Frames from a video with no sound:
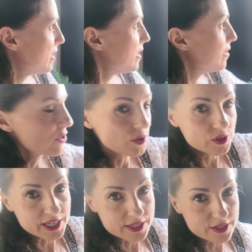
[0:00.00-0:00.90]
even though,
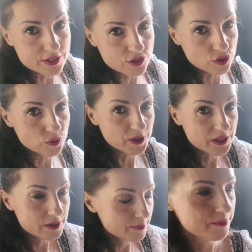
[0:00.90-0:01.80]
yes, this is
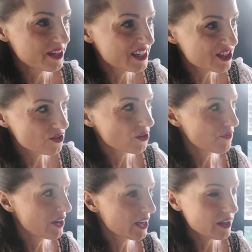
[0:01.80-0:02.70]
open, but it's sort
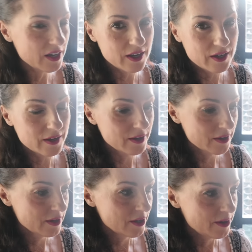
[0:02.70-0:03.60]
of like
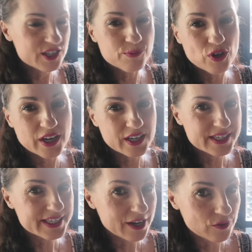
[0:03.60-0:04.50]
it's more like a
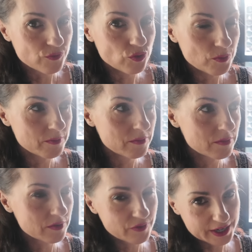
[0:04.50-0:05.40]
sunroom
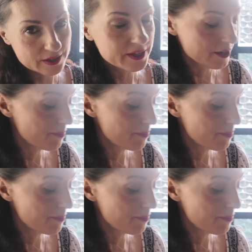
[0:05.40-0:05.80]
rather than a